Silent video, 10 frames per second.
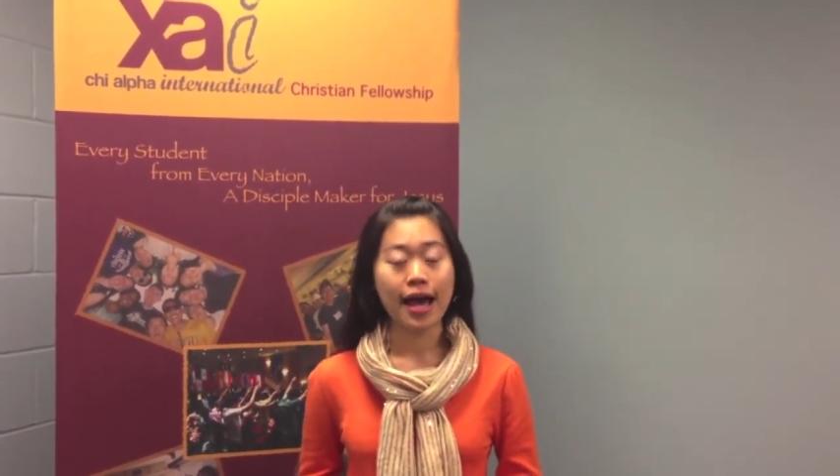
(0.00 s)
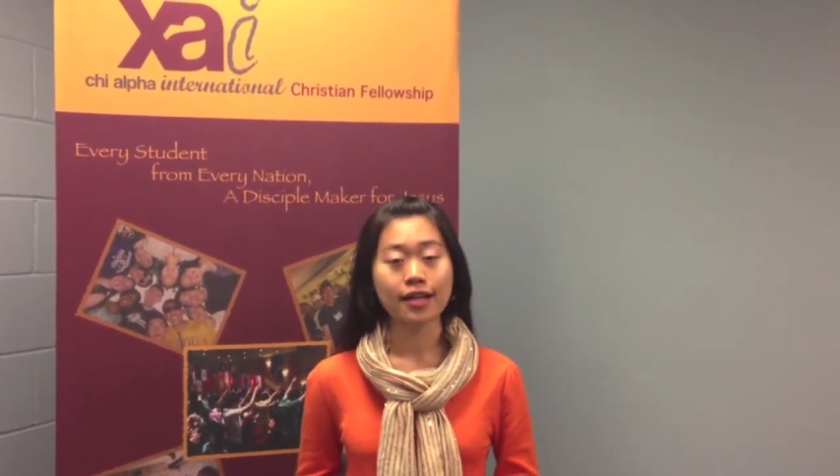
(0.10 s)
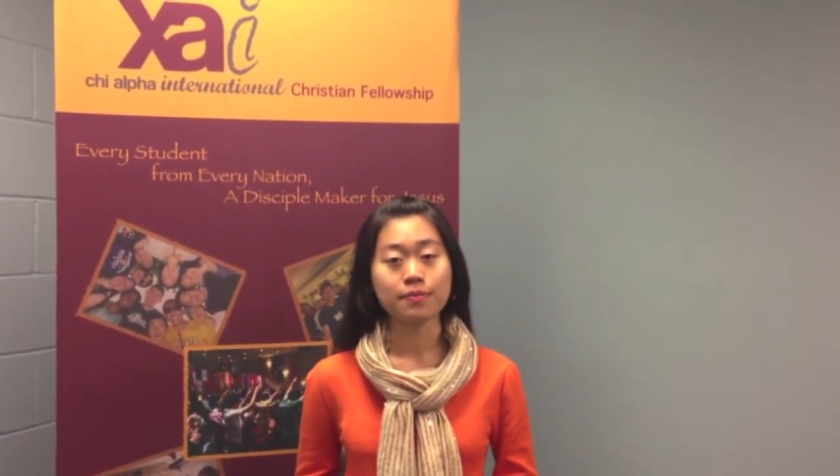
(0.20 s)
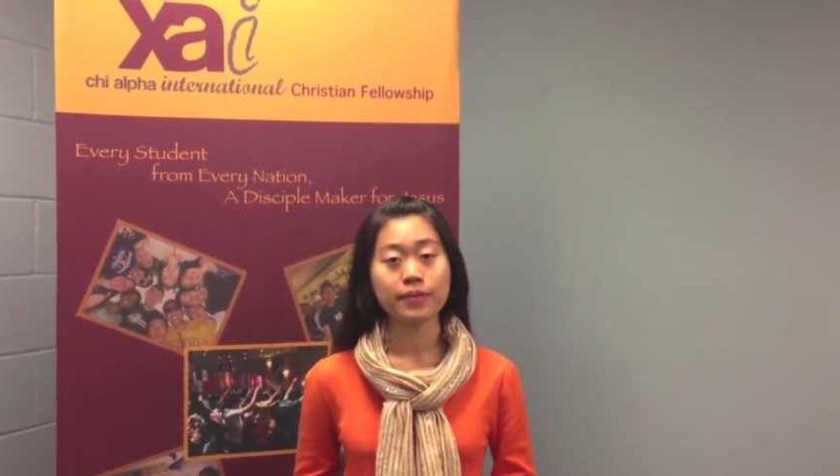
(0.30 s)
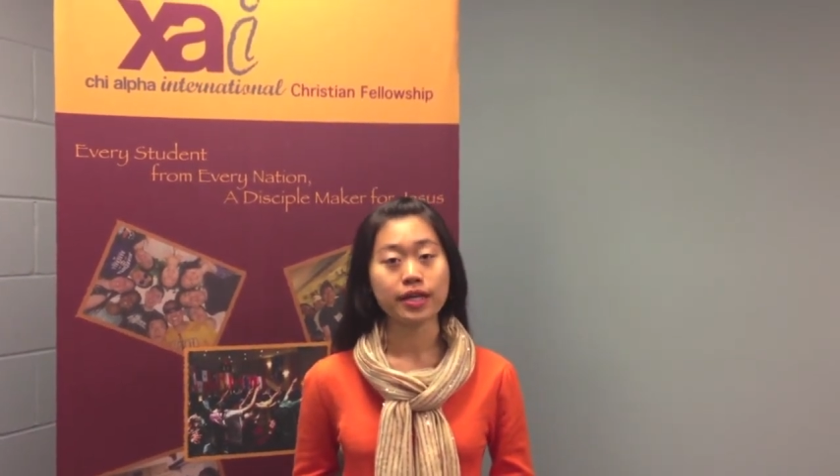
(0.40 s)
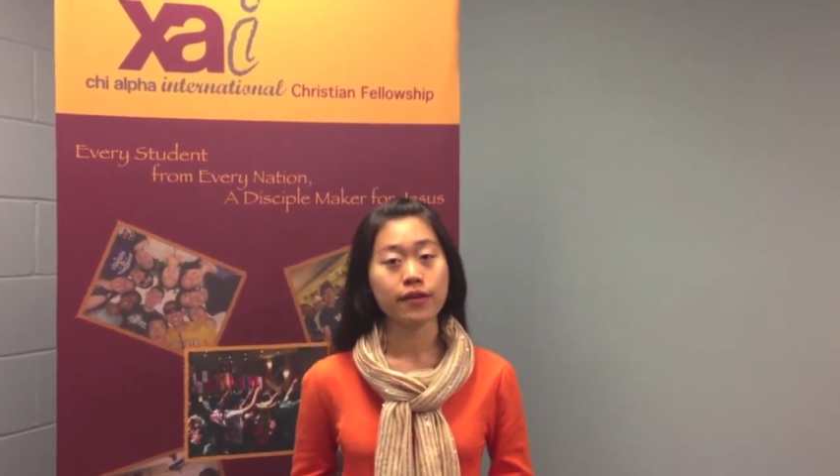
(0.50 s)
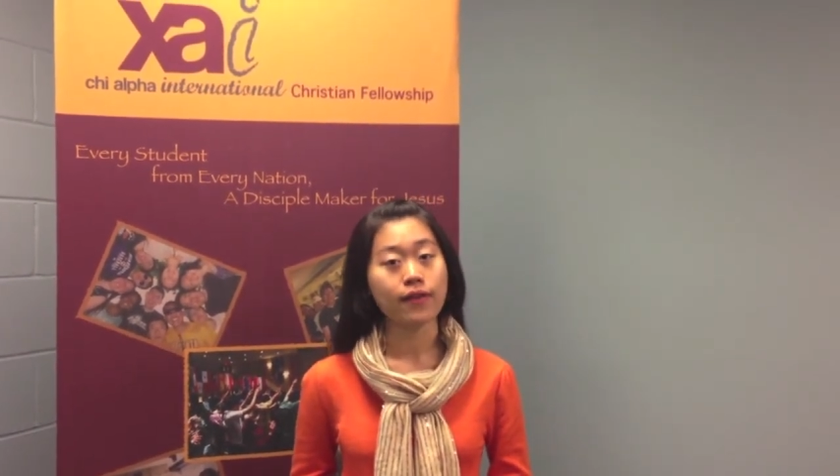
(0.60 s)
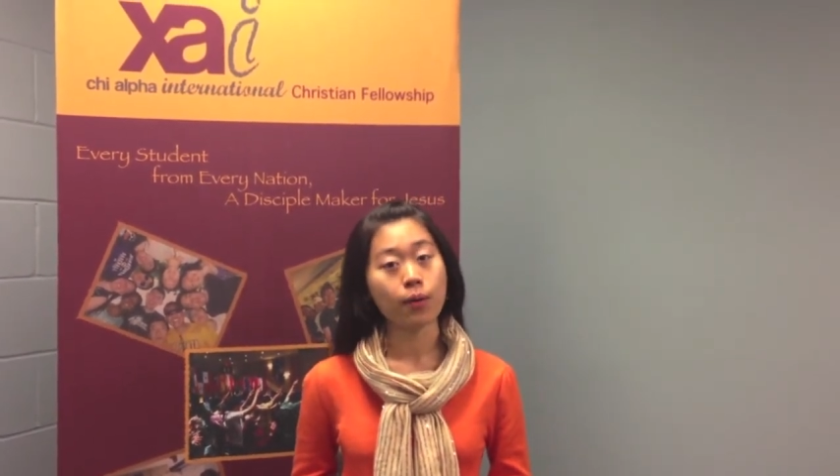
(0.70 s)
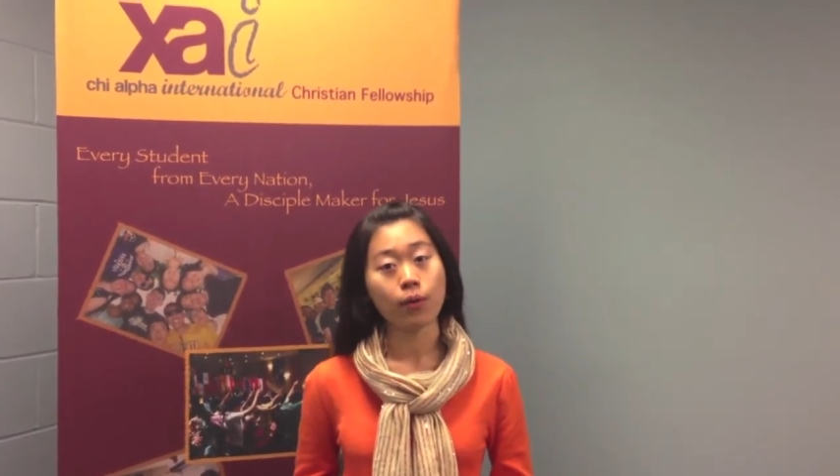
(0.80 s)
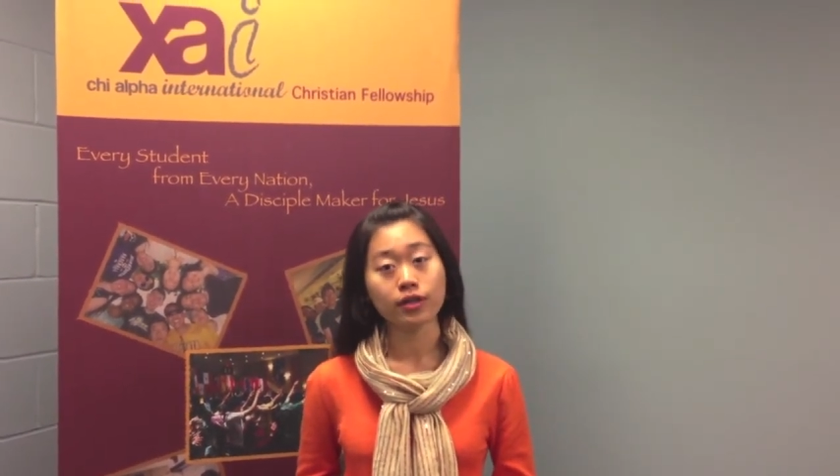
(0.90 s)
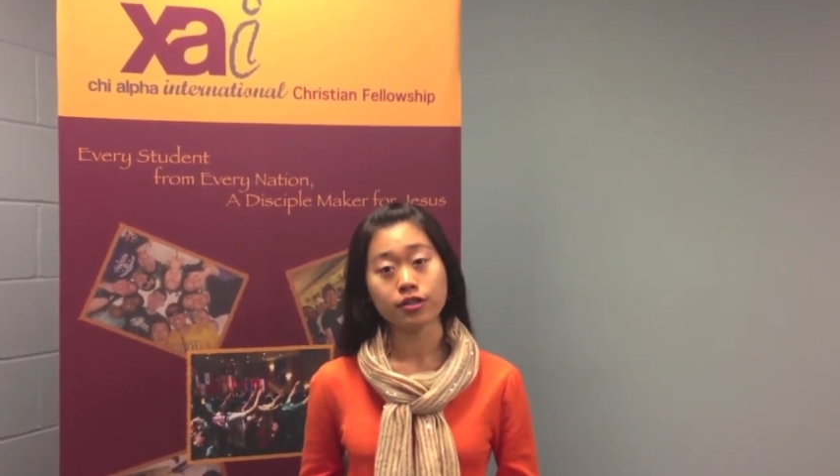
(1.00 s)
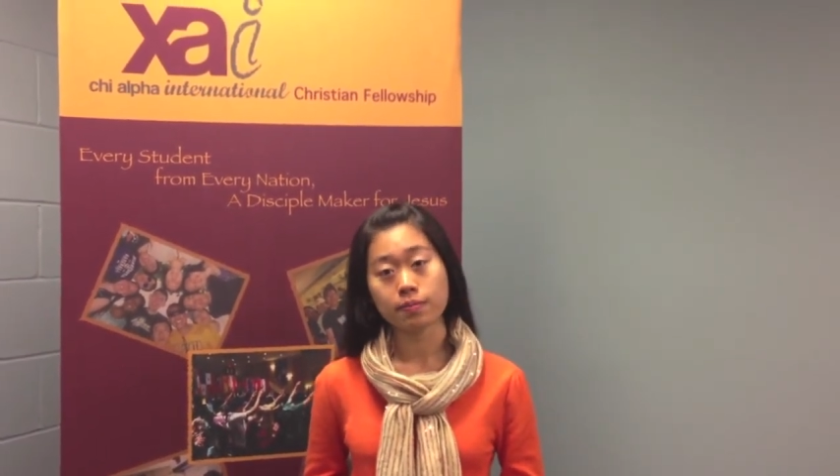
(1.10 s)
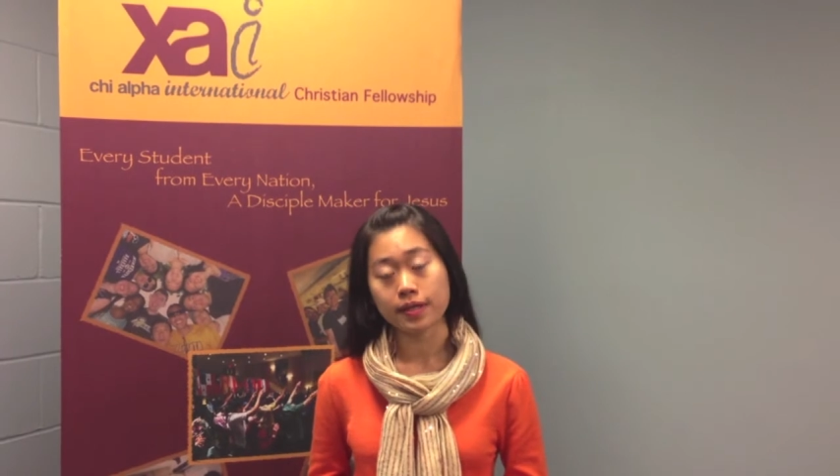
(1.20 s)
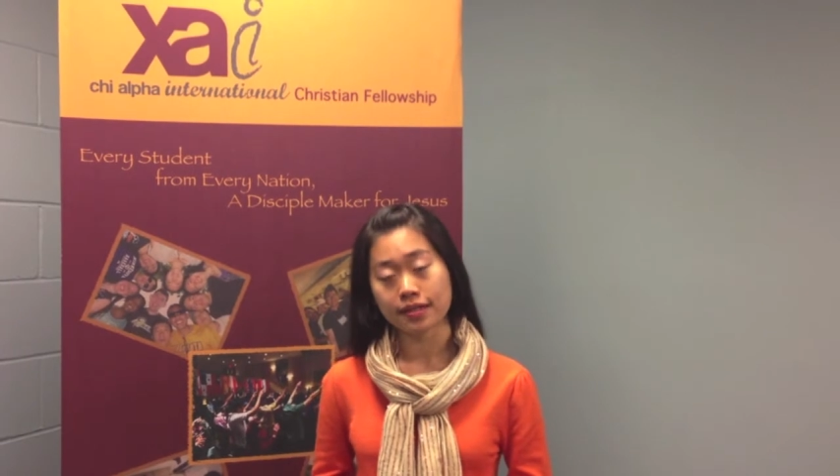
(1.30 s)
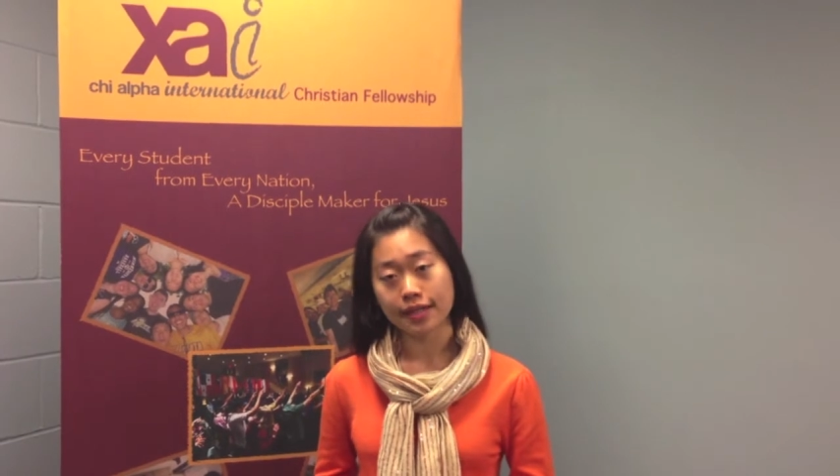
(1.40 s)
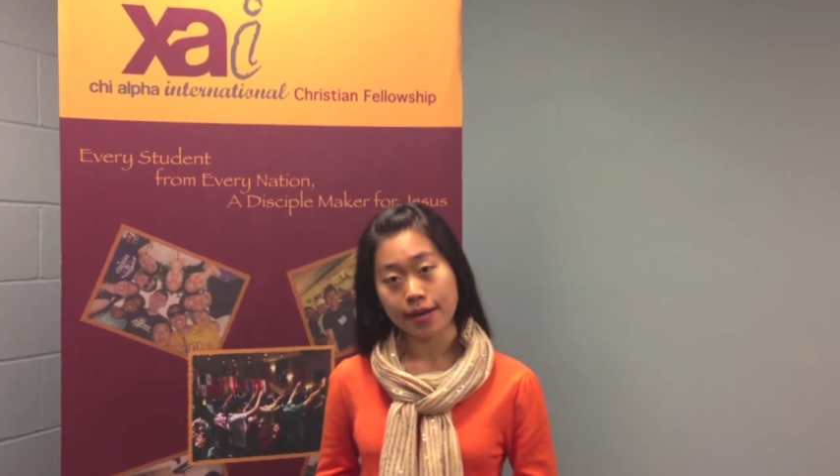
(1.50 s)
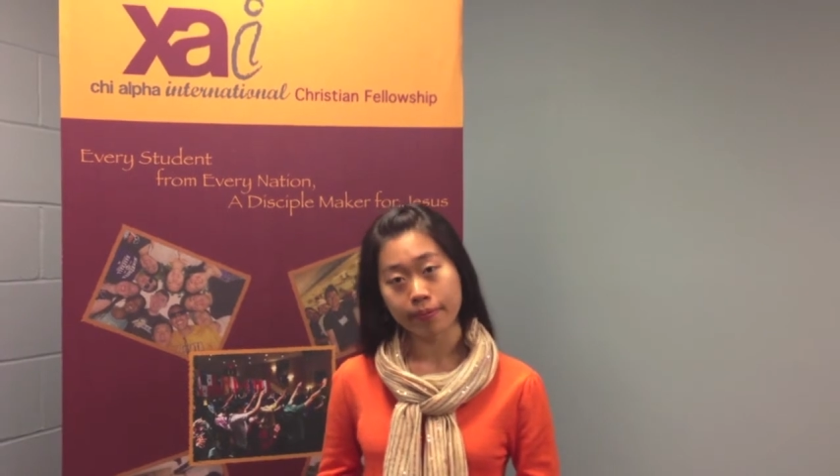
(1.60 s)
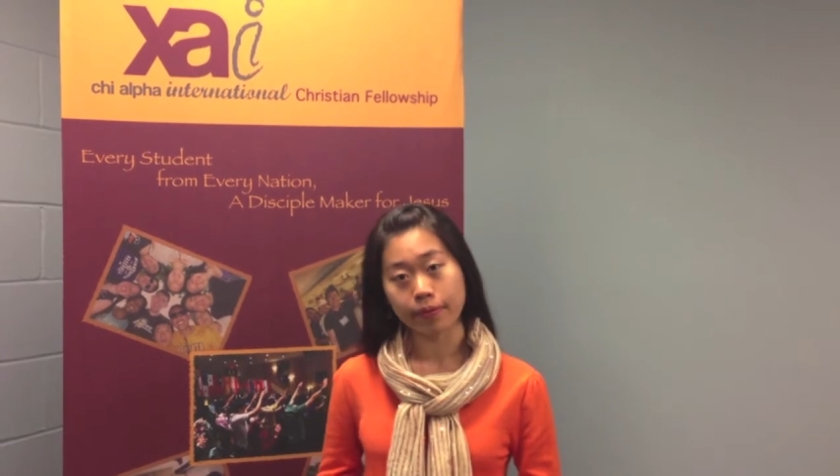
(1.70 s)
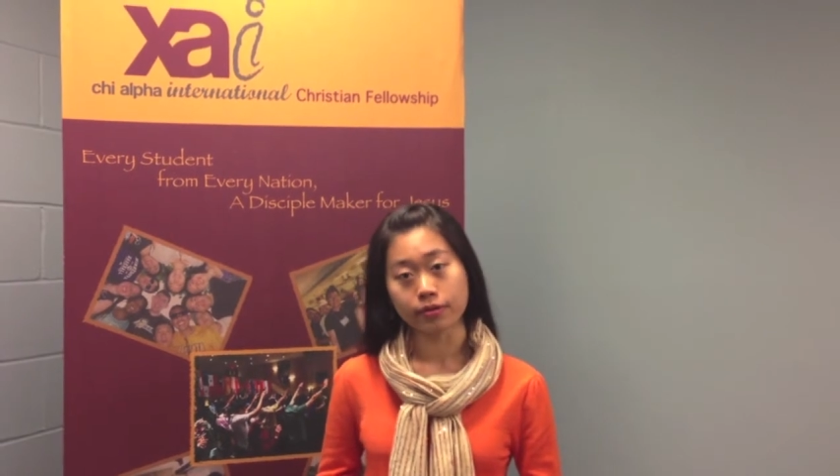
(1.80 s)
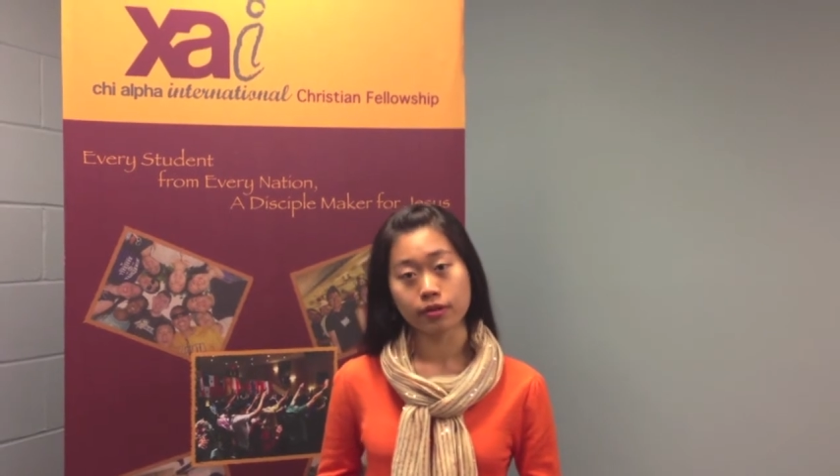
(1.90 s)
asked me if I wanted to be
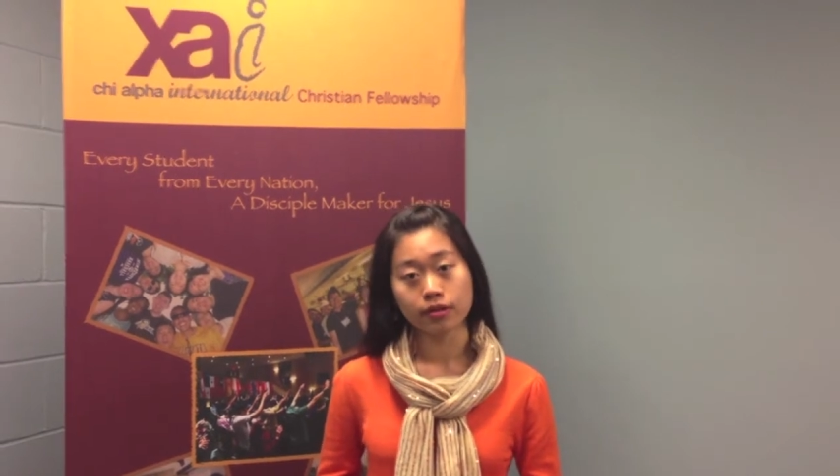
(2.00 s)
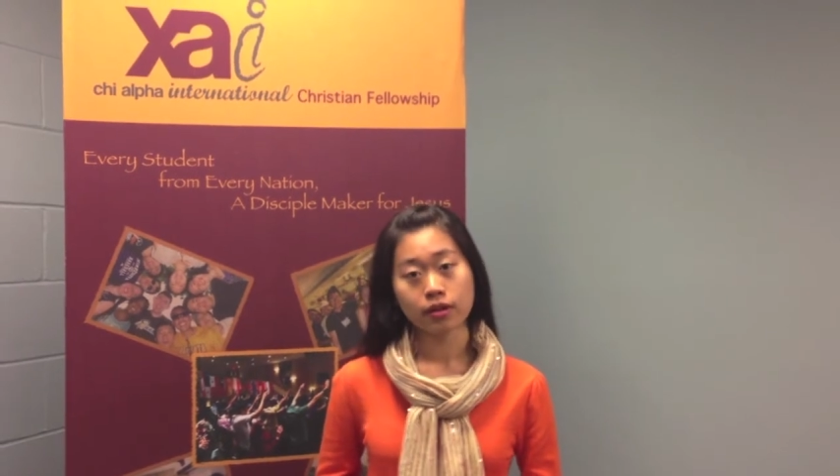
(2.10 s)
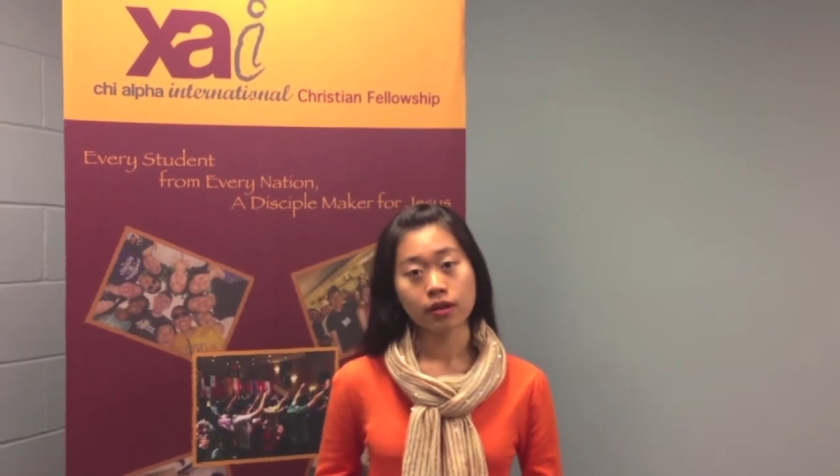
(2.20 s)
discipled.